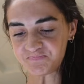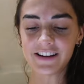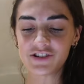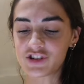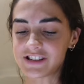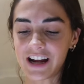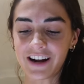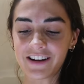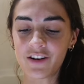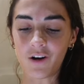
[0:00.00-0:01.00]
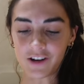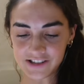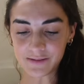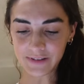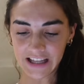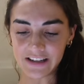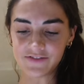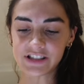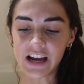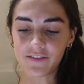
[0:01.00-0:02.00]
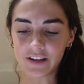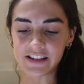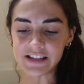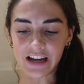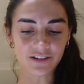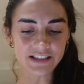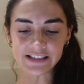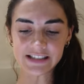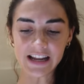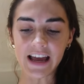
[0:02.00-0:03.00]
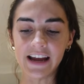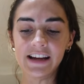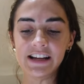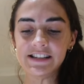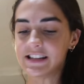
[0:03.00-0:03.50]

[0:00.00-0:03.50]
It just had an awesome lift. I really dialed in today.